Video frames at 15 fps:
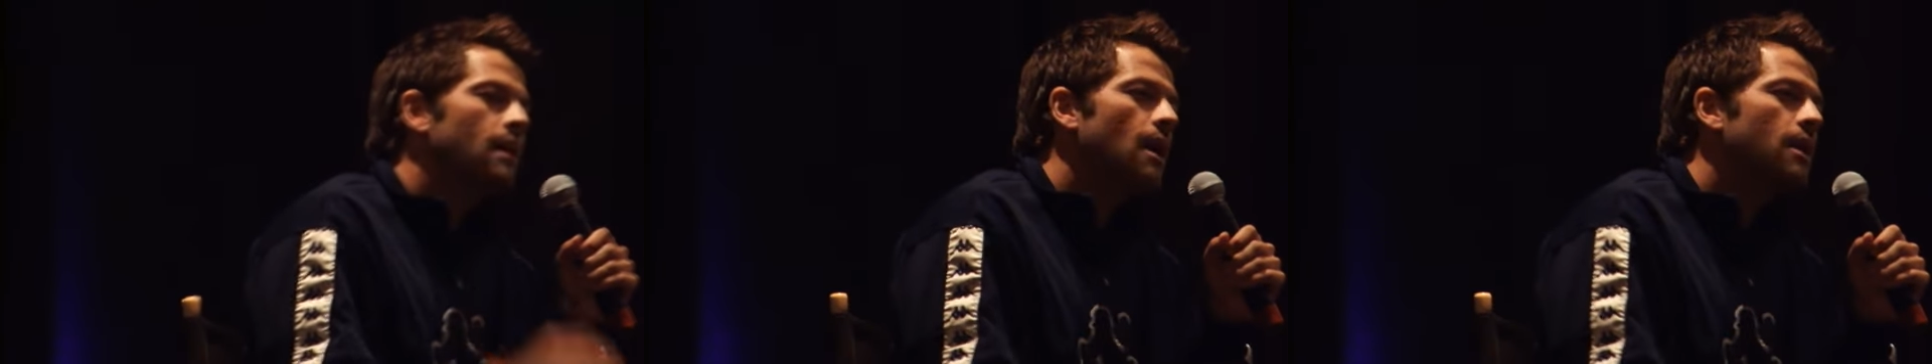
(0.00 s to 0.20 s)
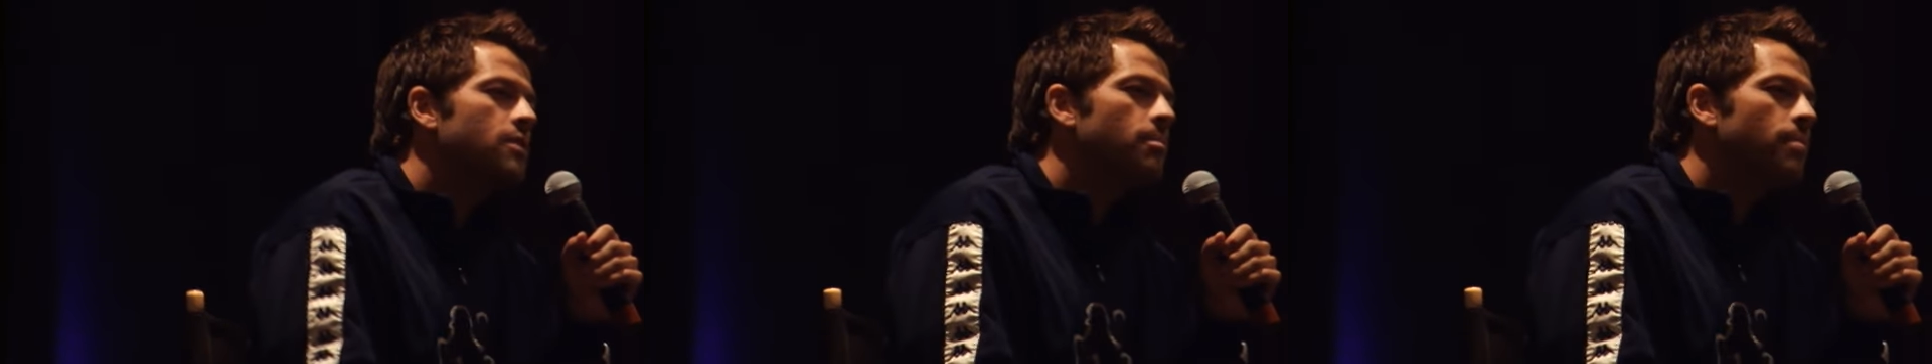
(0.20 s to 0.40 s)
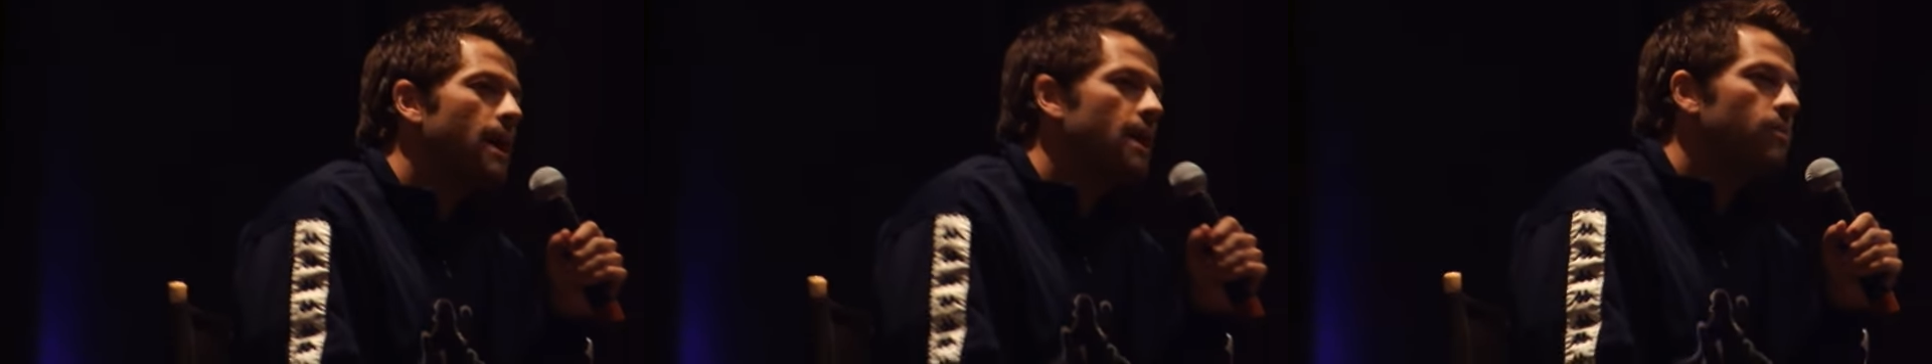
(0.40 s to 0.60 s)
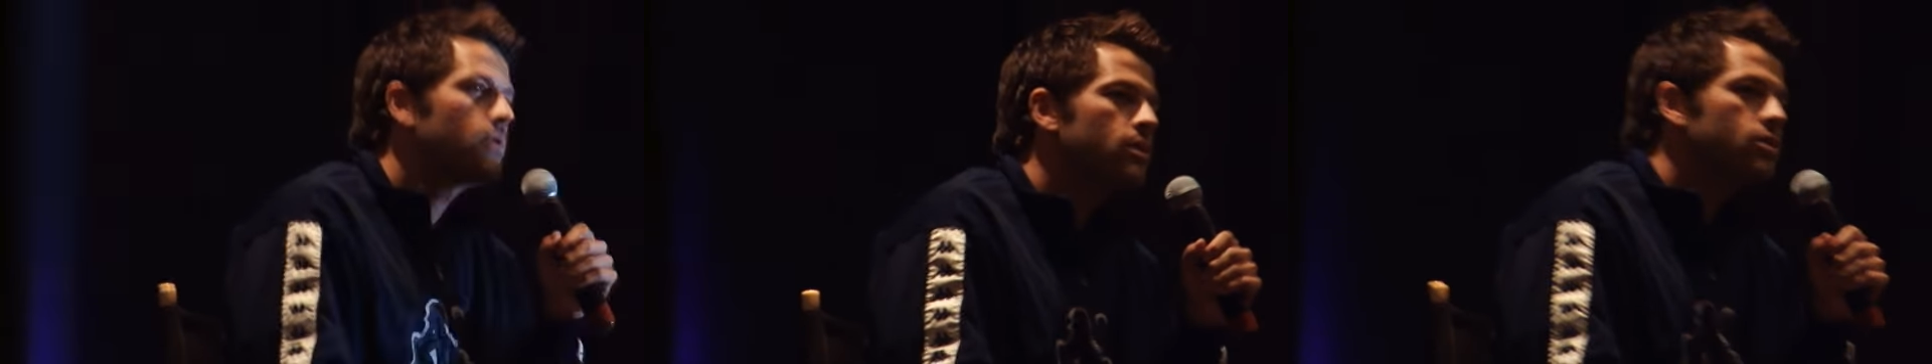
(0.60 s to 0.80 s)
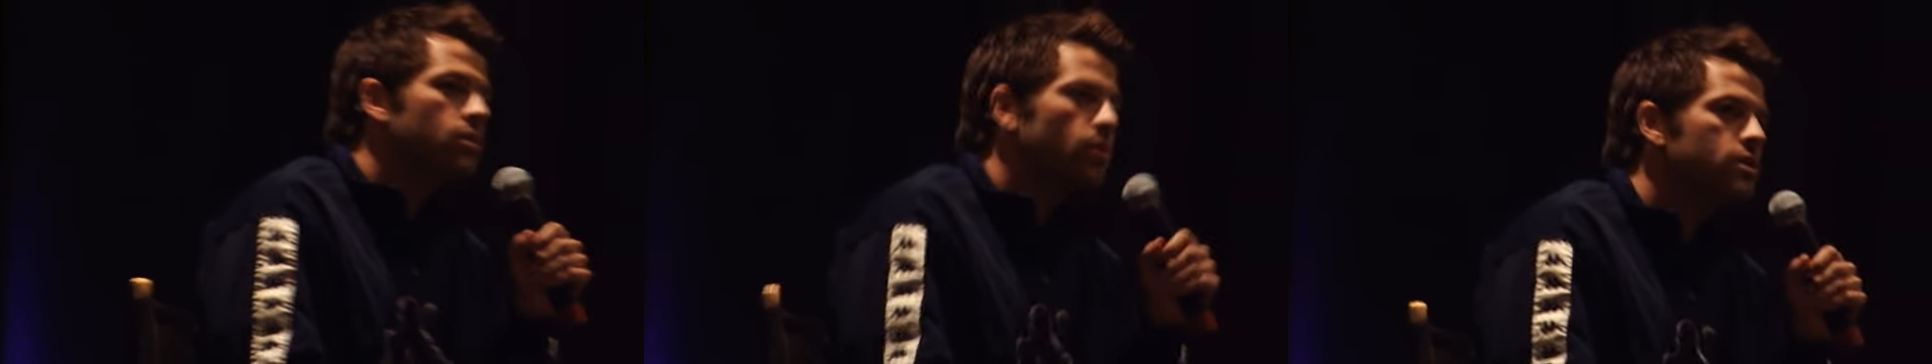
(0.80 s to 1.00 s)
a debate
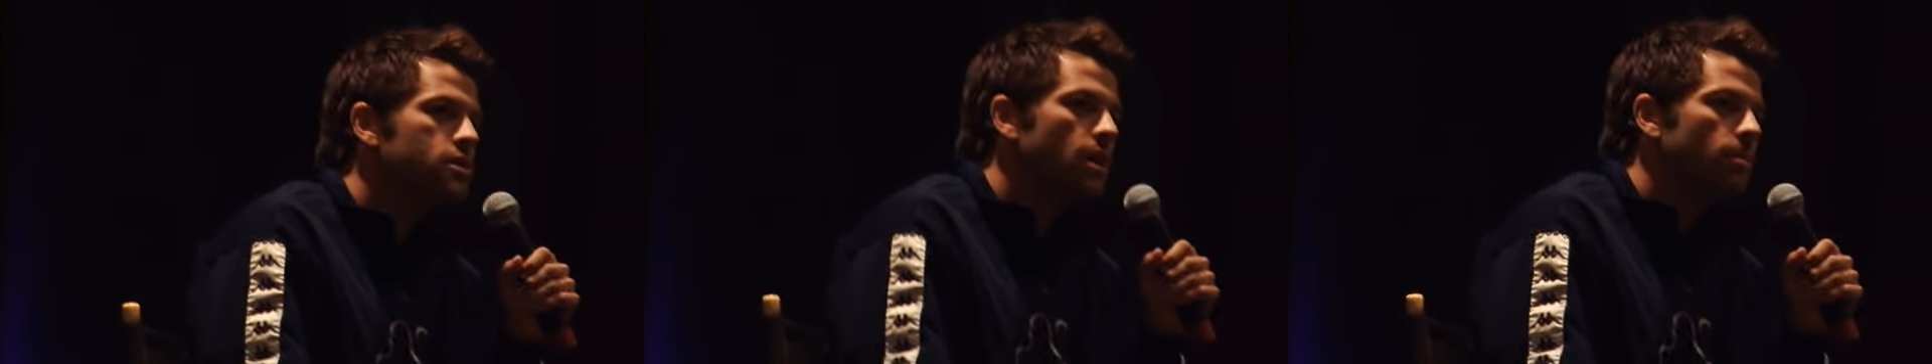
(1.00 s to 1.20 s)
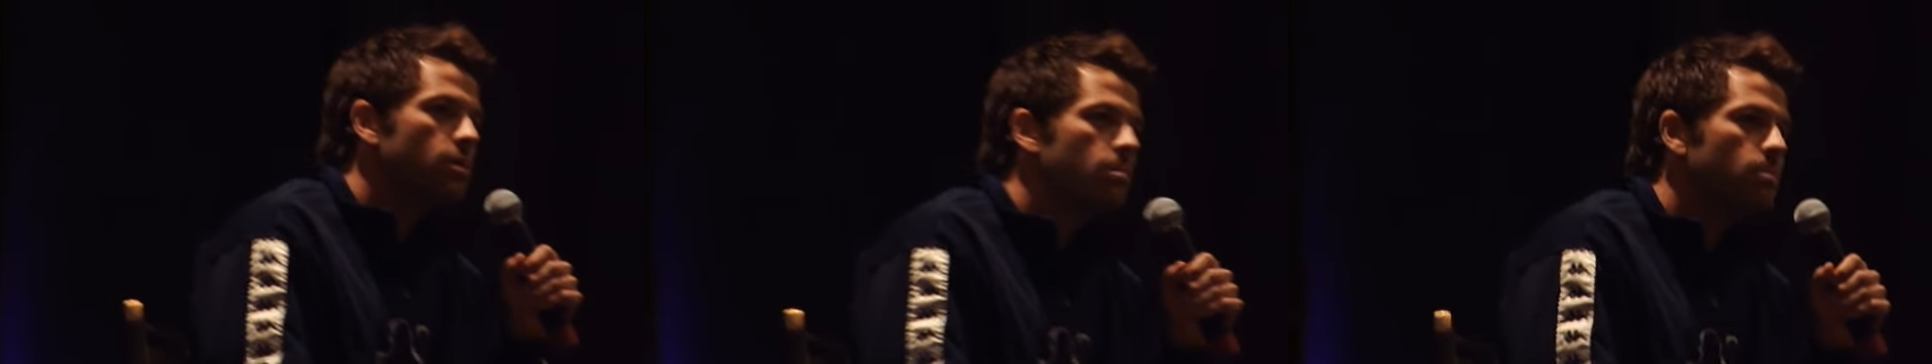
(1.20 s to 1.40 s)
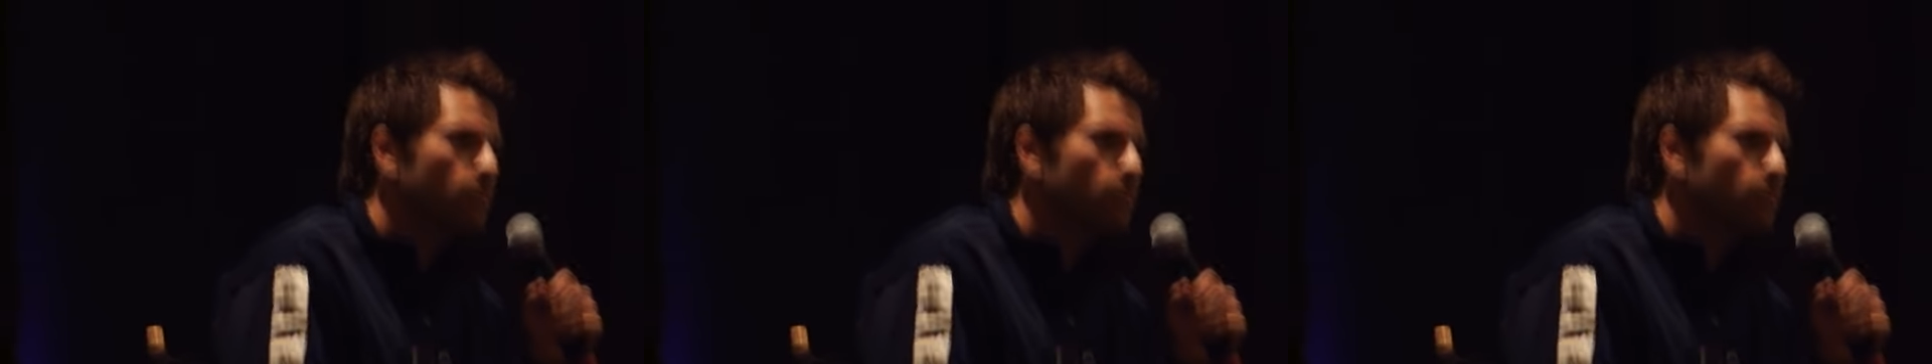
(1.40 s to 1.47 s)
with George W.